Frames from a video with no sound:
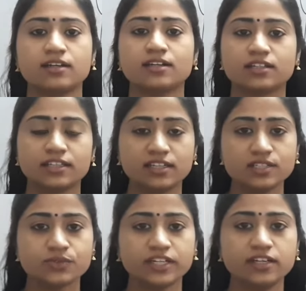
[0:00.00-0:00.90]
In this
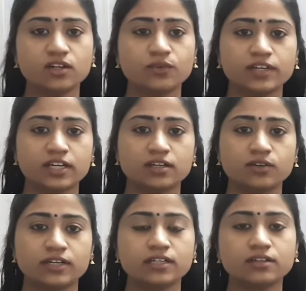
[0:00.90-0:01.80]
video we are
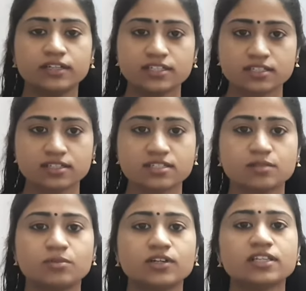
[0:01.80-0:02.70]
going to discuss
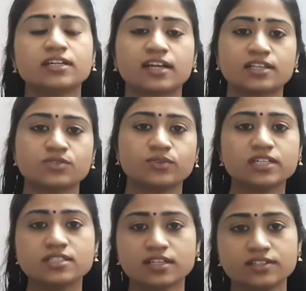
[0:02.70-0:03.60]
about the transverse
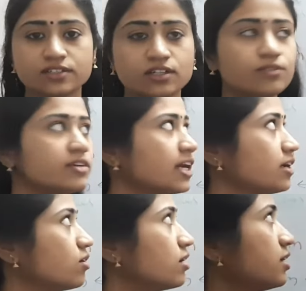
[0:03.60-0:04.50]
section of
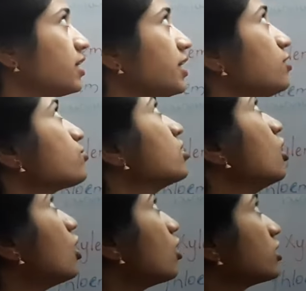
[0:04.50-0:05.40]
Dicot leaf
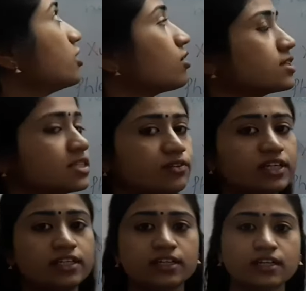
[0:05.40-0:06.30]
or
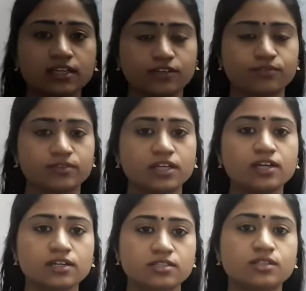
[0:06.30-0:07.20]
dorsiventral leaf.
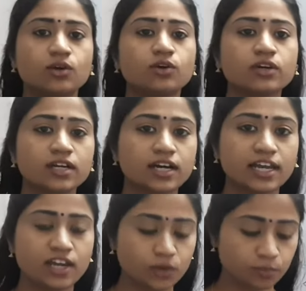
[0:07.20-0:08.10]
So I
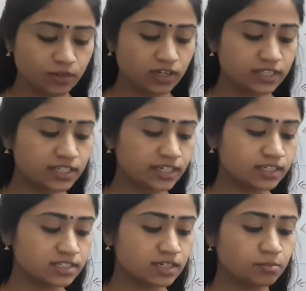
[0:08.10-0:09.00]
have brought the
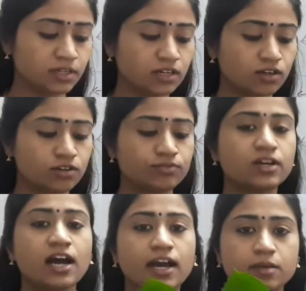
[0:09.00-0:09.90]
example of
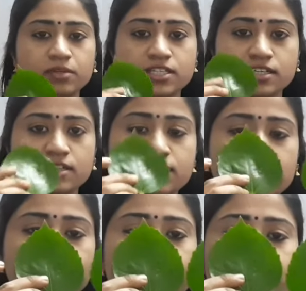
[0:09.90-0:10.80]
hibiscus
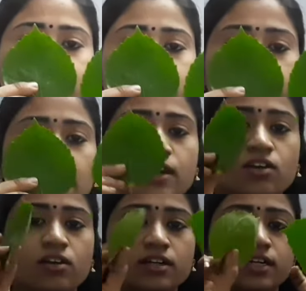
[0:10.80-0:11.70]
leaf, which is a
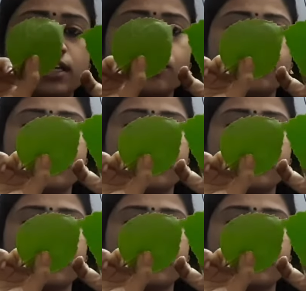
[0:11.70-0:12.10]
dicot leaf.